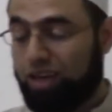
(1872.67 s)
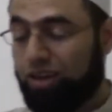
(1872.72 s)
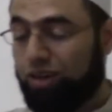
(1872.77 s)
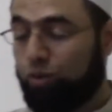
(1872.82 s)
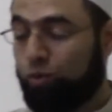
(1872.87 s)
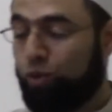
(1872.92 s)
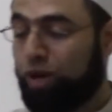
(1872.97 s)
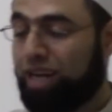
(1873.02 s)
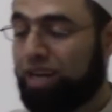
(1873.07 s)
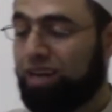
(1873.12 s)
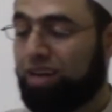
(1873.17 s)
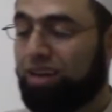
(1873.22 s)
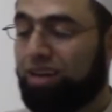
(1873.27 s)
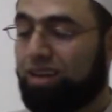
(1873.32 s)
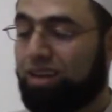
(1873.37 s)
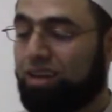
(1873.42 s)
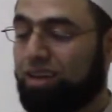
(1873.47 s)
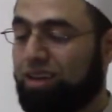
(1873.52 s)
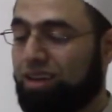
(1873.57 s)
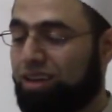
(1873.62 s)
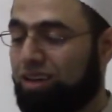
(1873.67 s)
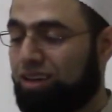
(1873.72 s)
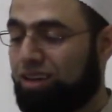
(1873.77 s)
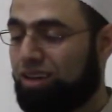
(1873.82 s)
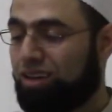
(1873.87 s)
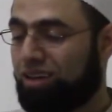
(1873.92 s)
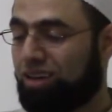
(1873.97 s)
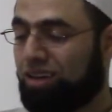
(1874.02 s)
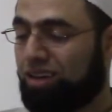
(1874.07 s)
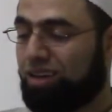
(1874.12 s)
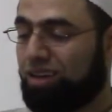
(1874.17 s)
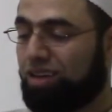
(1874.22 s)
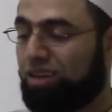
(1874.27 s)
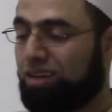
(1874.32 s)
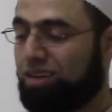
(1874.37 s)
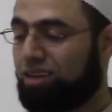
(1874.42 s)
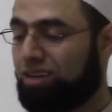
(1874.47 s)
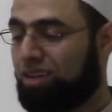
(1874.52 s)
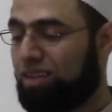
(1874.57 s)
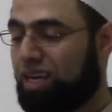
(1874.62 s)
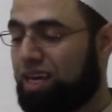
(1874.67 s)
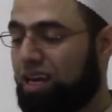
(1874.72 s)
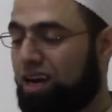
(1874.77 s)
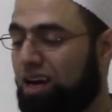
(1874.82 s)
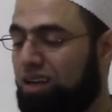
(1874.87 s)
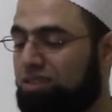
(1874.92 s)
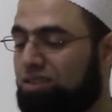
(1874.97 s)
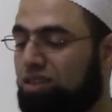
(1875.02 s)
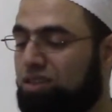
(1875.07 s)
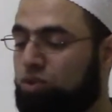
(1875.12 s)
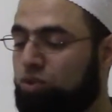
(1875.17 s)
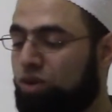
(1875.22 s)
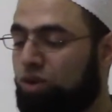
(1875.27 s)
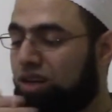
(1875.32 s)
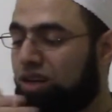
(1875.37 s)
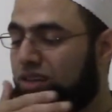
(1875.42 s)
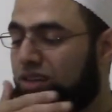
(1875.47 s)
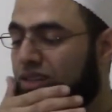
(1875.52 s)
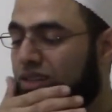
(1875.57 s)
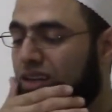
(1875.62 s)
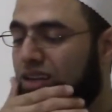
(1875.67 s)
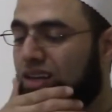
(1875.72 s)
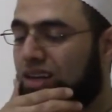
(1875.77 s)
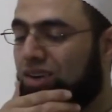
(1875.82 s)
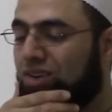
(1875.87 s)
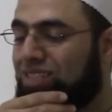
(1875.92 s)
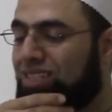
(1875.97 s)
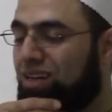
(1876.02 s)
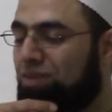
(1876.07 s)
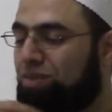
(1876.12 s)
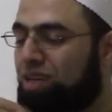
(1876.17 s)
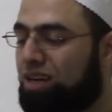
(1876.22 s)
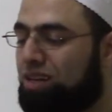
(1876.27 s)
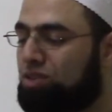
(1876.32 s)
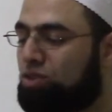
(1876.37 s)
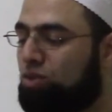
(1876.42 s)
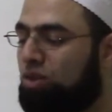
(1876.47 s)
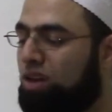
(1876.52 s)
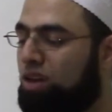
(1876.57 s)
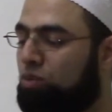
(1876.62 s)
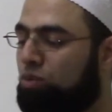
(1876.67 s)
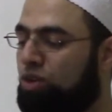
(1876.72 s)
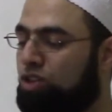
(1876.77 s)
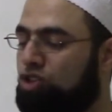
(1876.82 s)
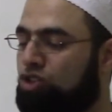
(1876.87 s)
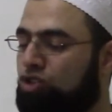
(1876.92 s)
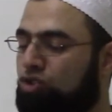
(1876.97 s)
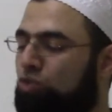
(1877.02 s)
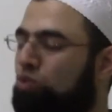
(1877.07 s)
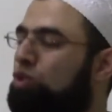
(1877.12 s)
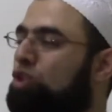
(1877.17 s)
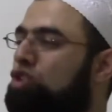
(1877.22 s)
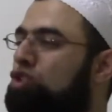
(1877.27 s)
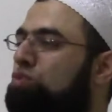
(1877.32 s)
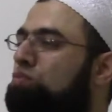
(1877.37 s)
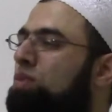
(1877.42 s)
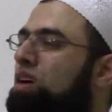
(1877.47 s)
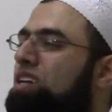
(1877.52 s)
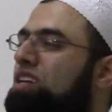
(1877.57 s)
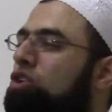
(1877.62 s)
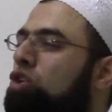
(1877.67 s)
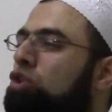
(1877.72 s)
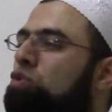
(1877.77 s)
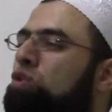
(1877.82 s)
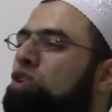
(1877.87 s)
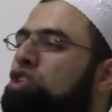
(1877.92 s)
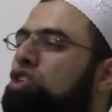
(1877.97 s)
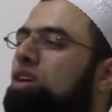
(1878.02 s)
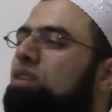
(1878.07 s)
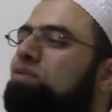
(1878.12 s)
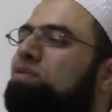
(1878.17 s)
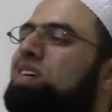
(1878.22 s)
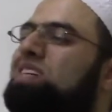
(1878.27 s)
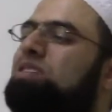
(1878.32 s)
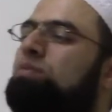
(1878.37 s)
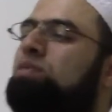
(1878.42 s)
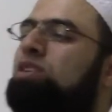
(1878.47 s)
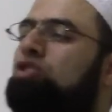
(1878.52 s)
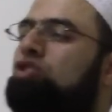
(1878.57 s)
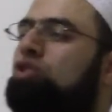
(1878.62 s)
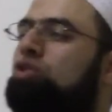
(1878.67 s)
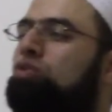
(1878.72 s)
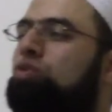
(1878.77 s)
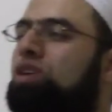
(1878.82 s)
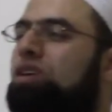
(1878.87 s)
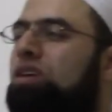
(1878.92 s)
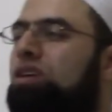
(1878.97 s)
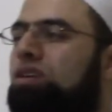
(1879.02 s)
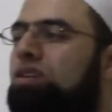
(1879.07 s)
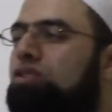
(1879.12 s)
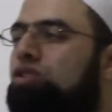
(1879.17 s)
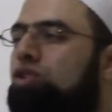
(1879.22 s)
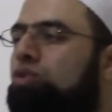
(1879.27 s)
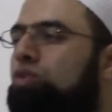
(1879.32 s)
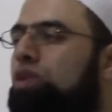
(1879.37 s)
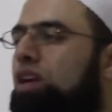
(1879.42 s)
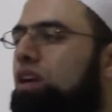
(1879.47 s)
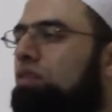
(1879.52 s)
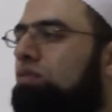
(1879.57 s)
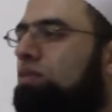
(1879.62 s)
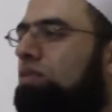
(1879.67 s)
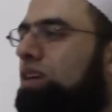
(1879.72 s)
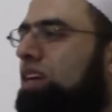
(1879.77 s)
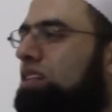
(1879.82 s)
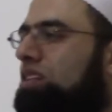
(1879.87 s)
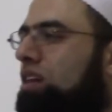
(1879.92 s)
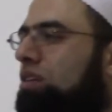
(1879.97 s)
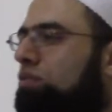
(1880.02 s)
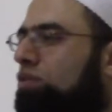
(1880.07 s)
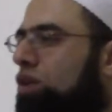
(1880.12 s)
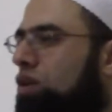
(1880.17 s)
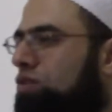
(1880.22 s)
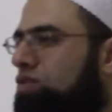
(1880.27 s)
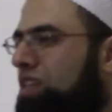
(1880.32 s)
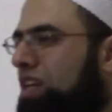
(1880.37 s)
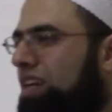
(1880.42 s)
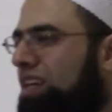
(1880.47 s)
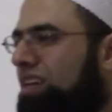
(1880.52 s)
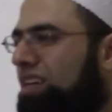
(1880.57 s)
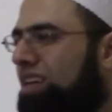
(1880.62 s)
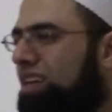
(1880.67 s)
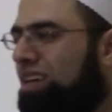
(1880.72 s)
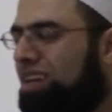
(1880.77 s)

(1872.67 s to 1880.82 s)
when they asked Rasulullah sallallahu alaihi wasallam, Ya Rasulullah, which money or which investment should we get involved in?